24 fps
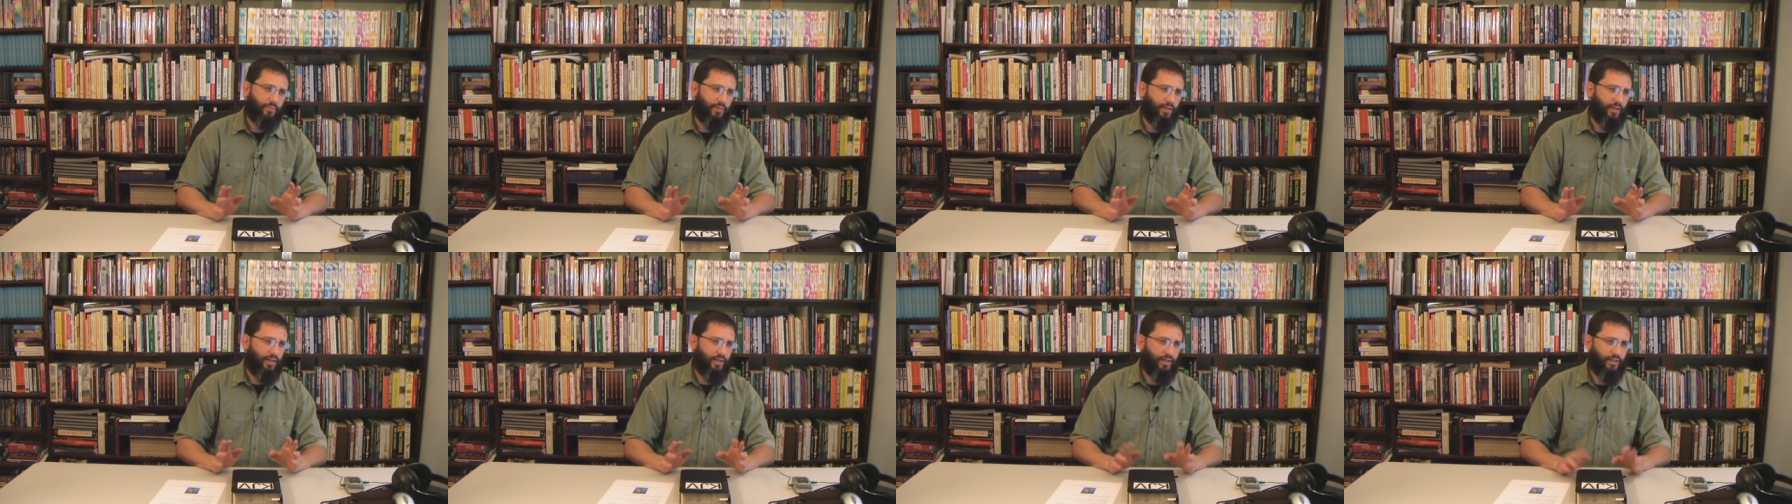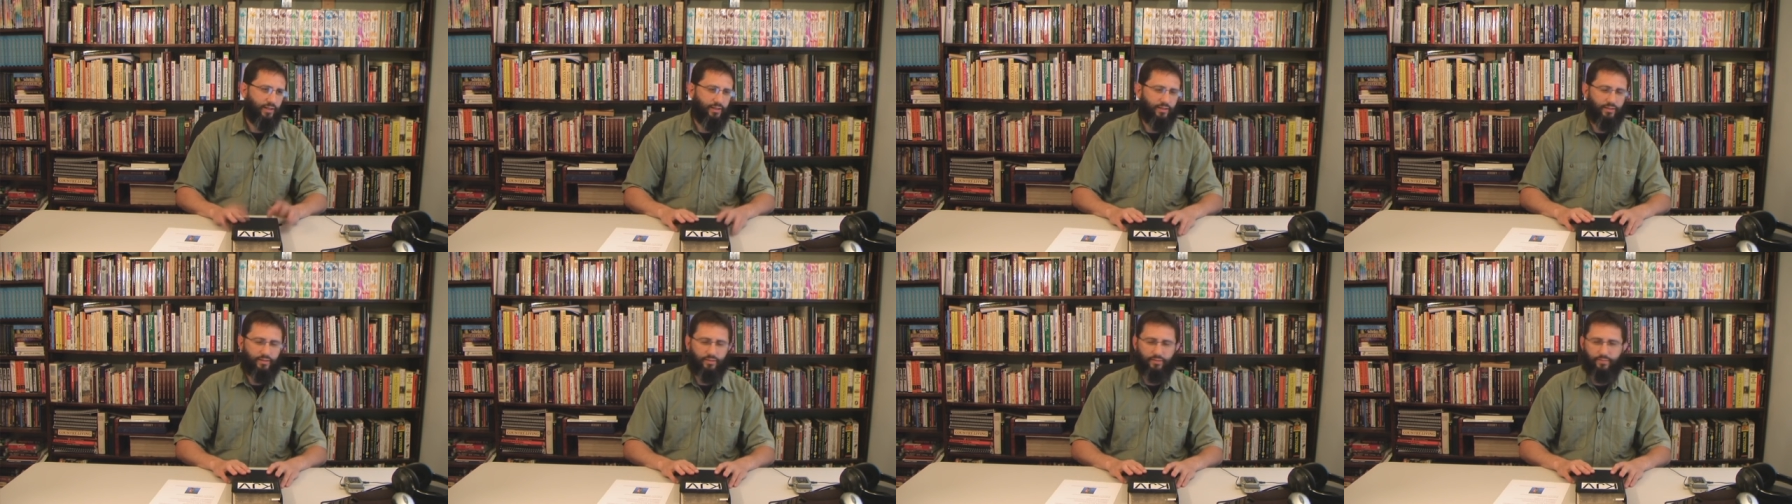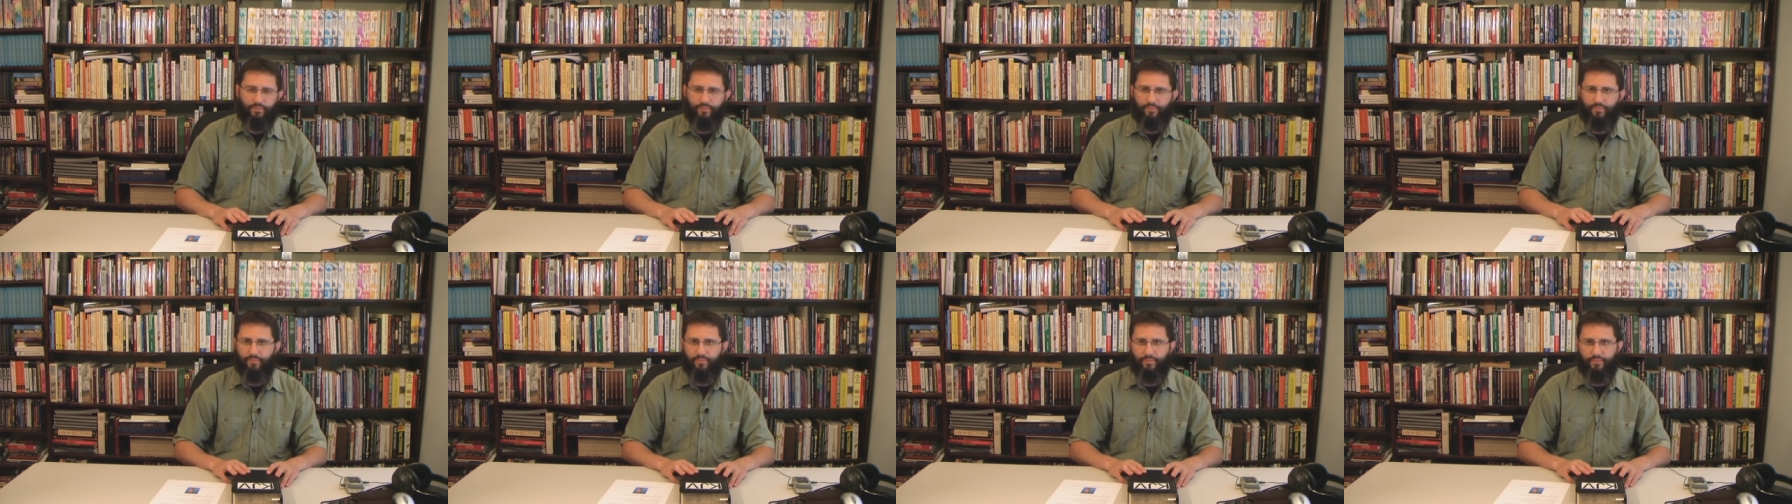
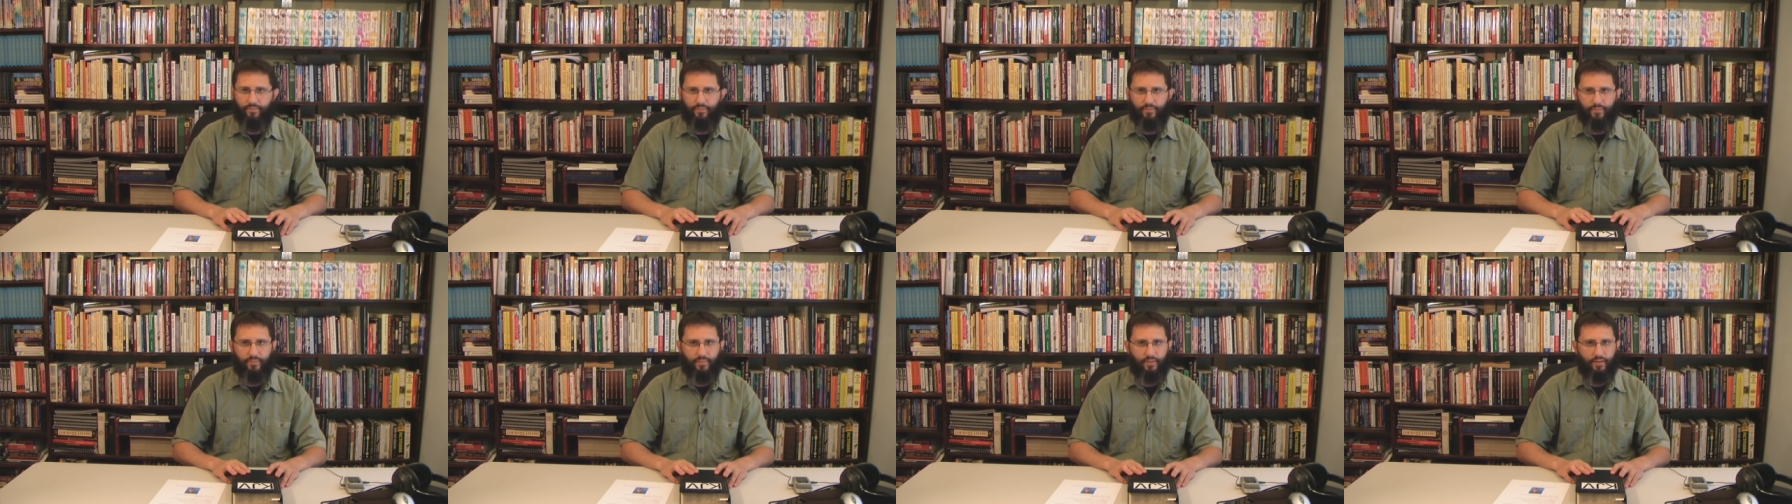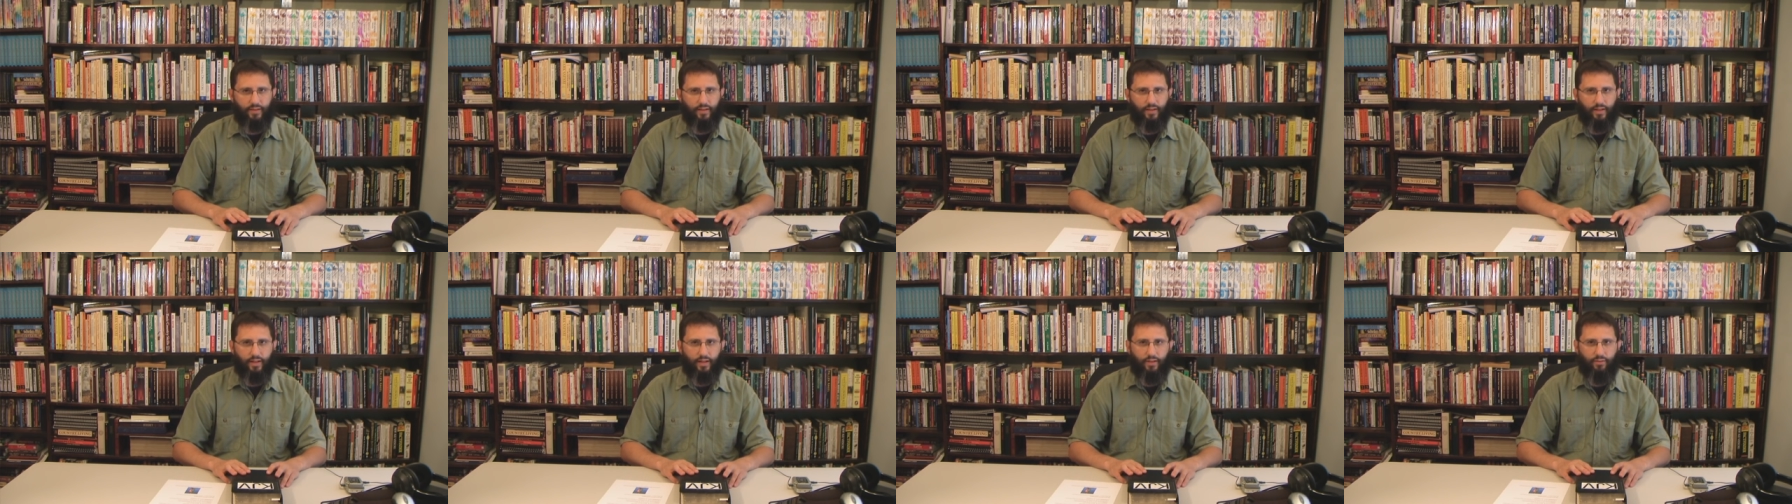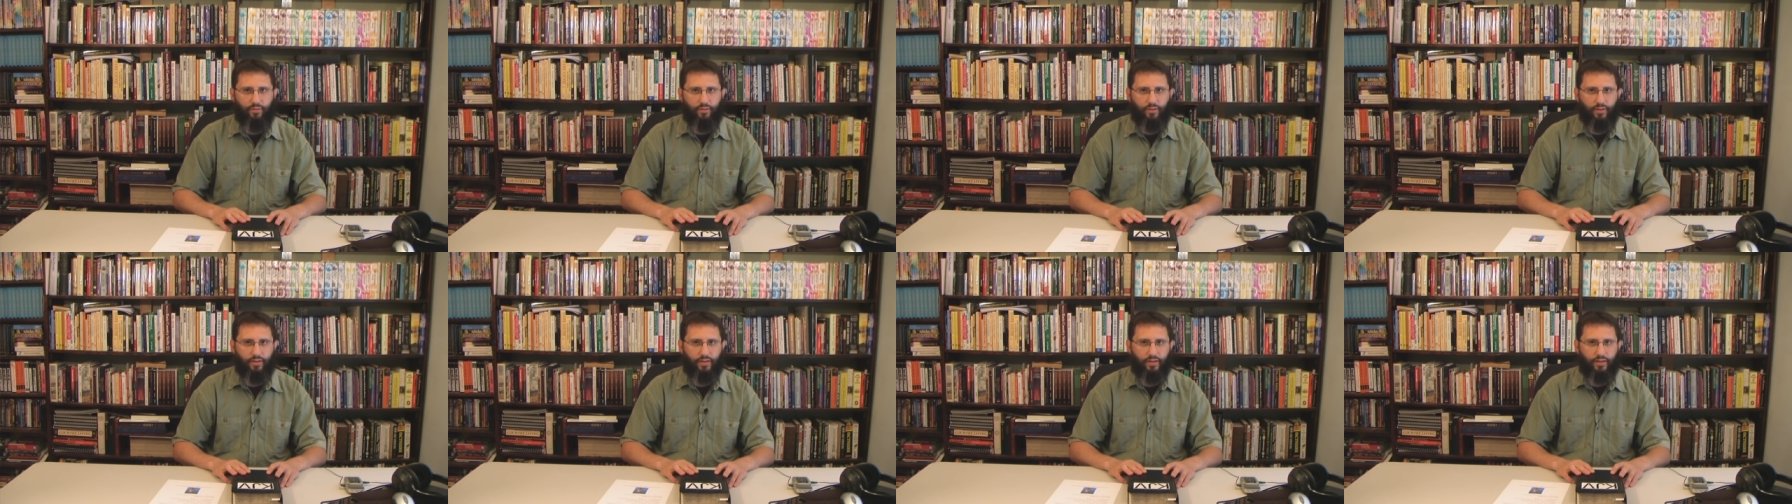Man, I
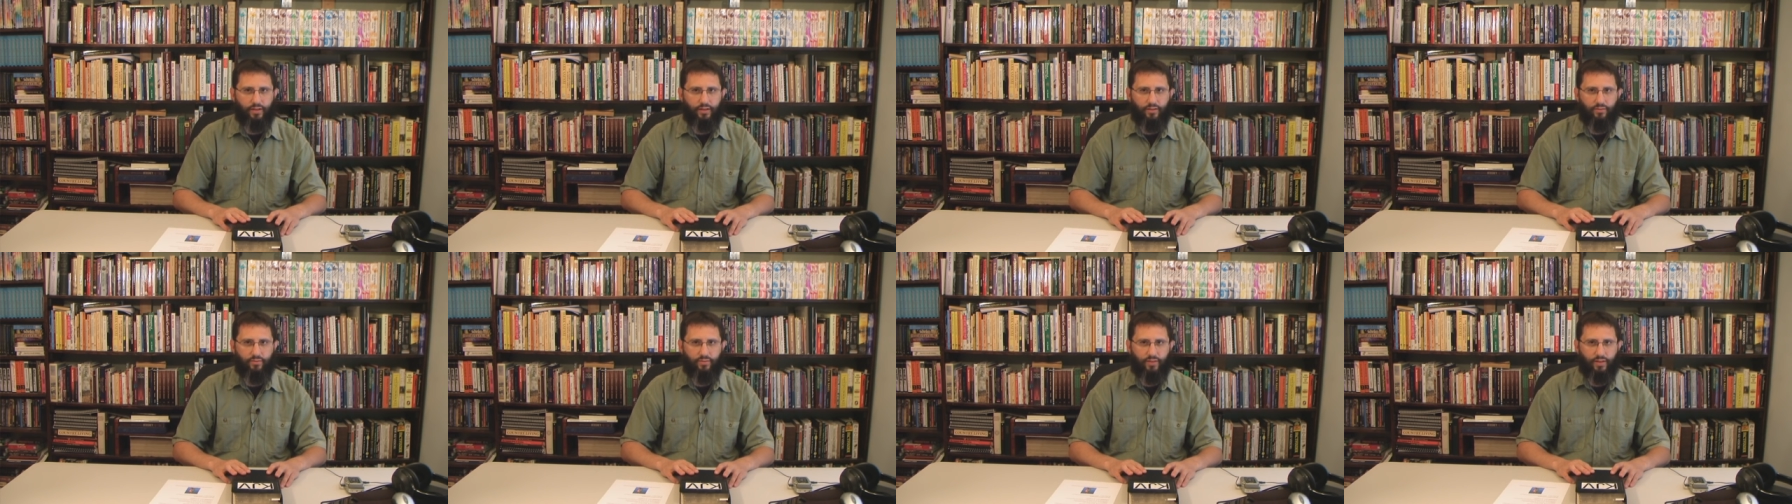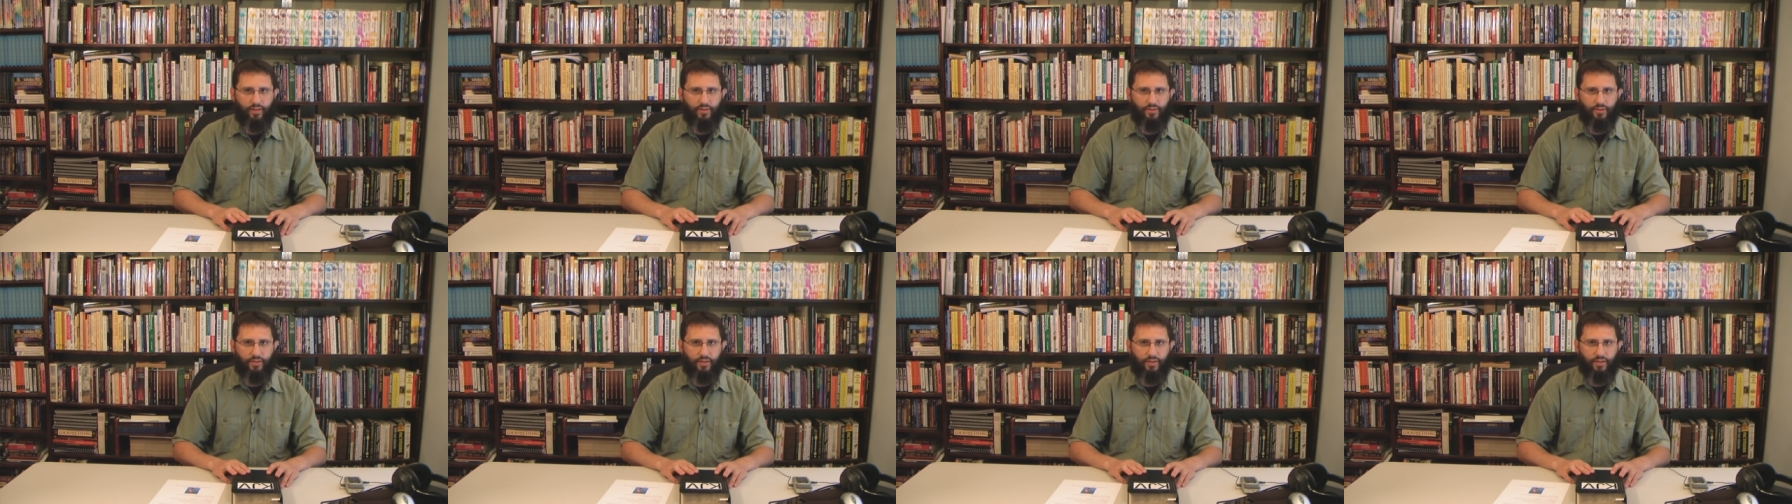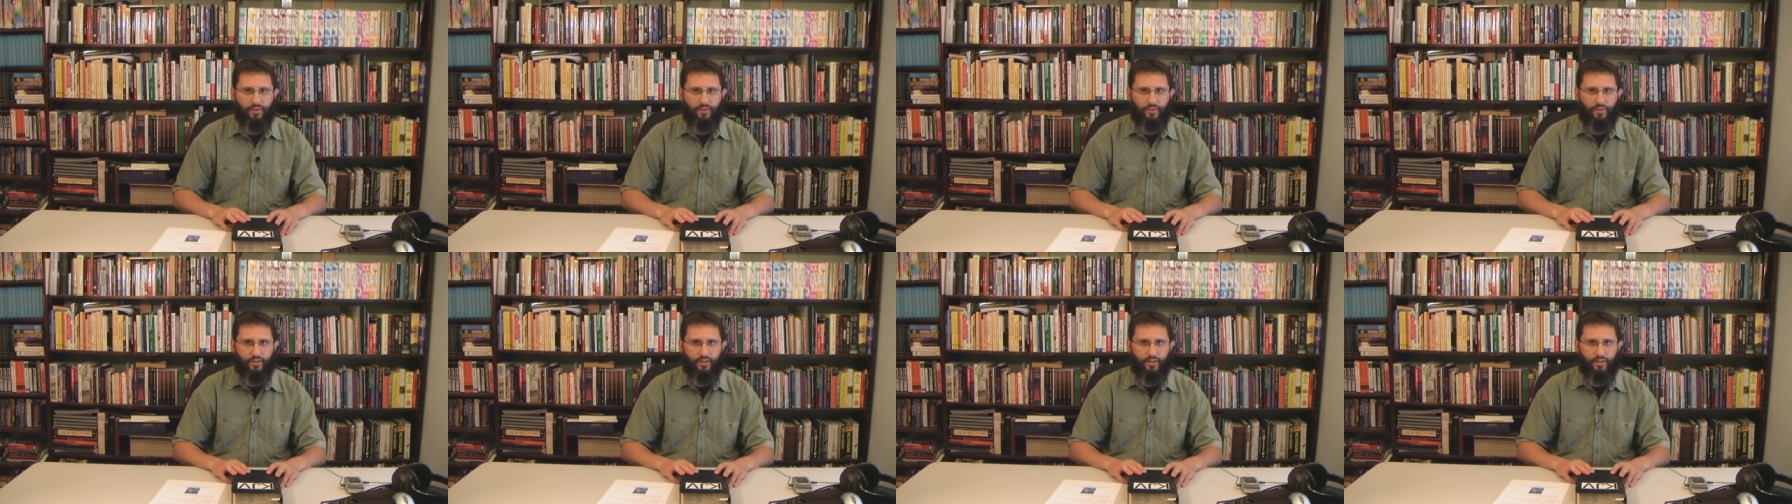really got to advise
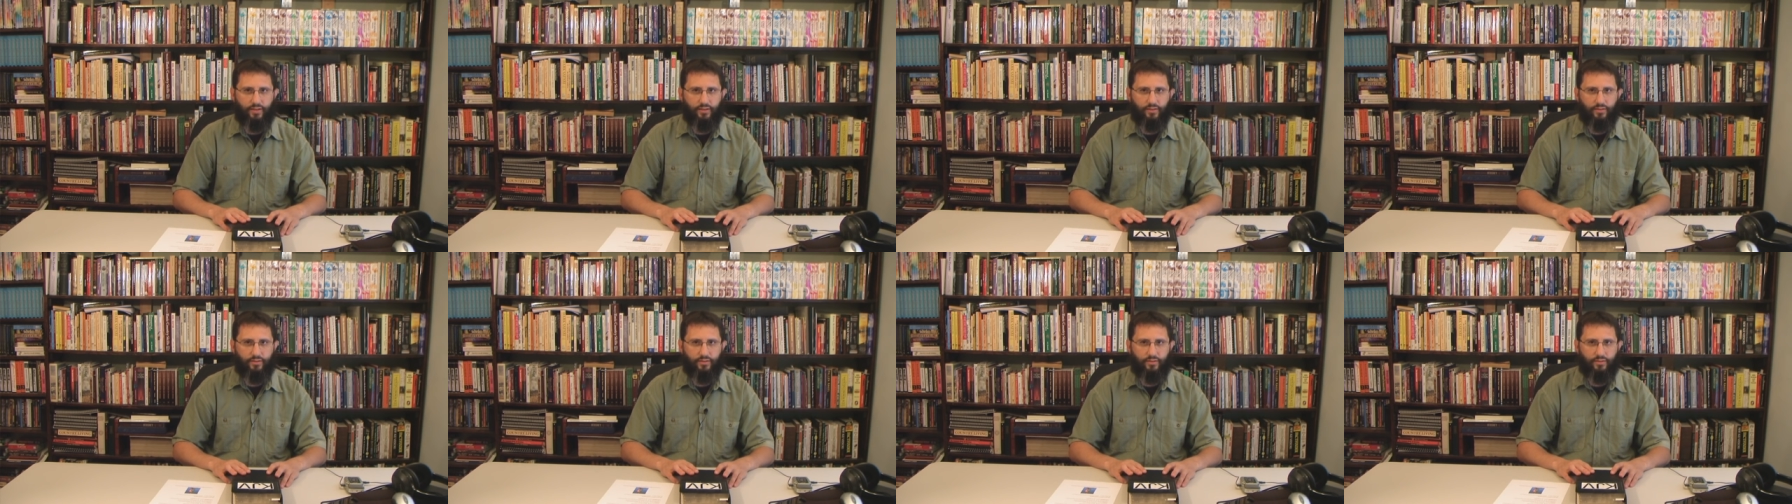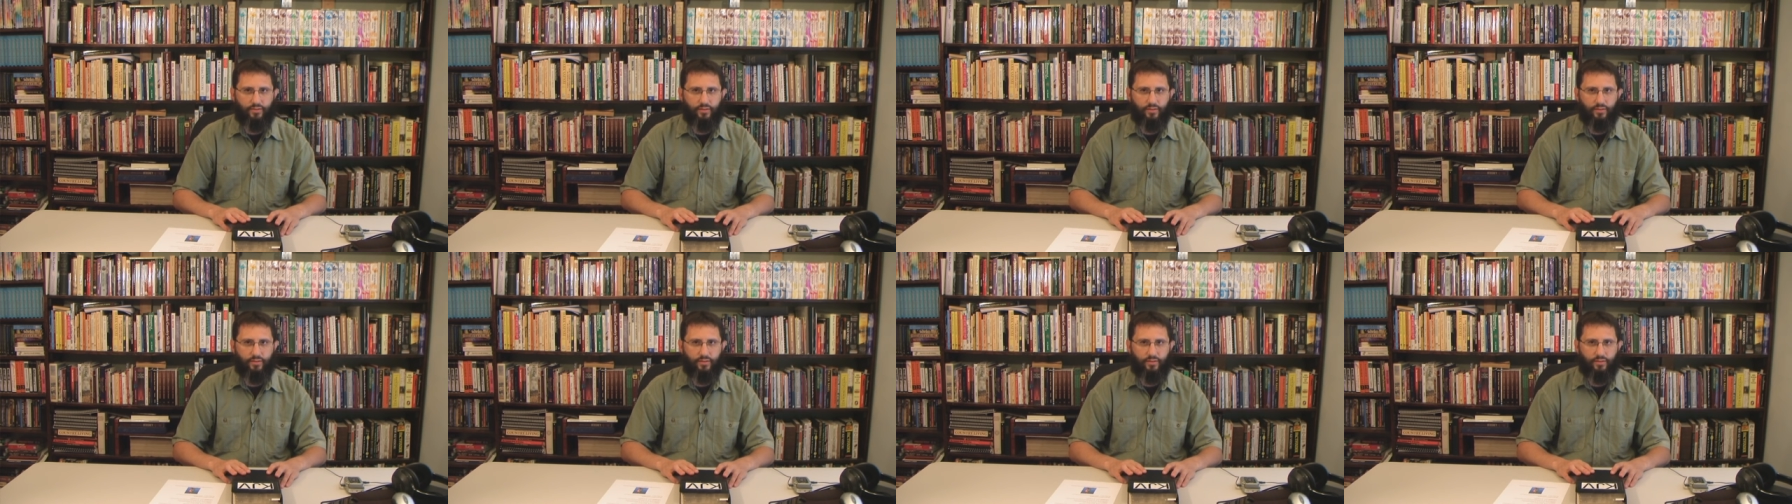against that.